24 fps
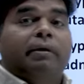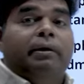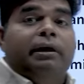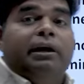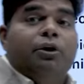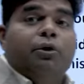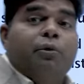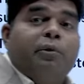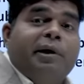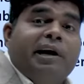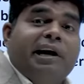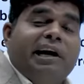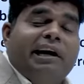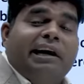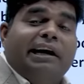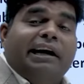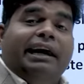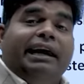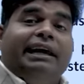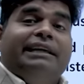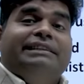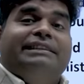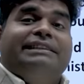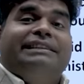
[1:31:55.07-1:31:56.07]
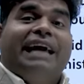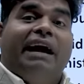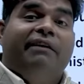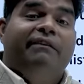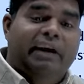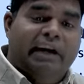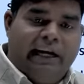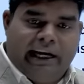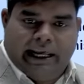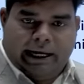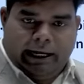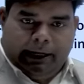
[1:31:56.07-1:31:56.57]
immunity in
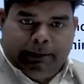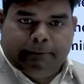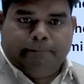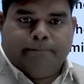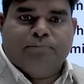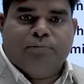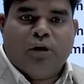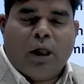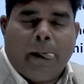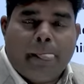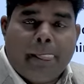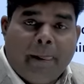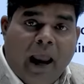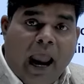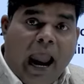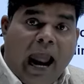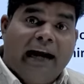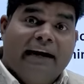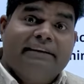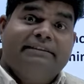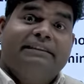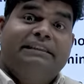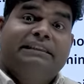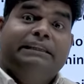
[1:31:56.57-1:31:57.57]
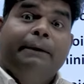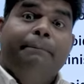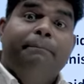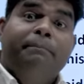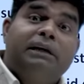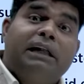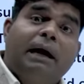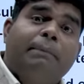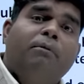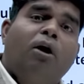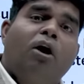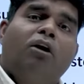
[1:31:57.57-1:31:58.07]
7 days. And
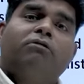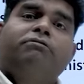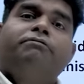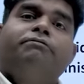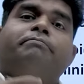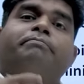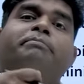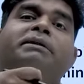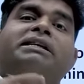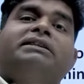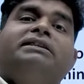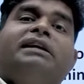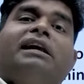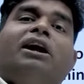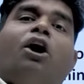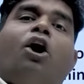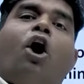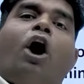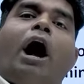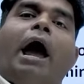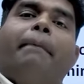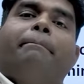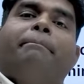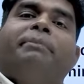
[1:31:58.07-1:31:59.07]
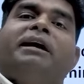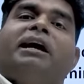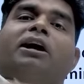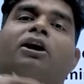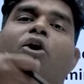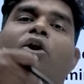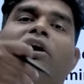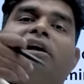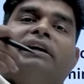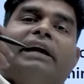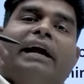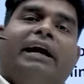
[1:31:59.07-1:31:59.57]
symptom of measles appear
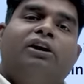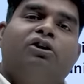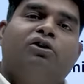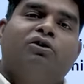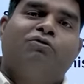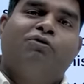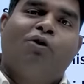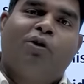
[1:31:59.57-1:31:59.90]
on 10 to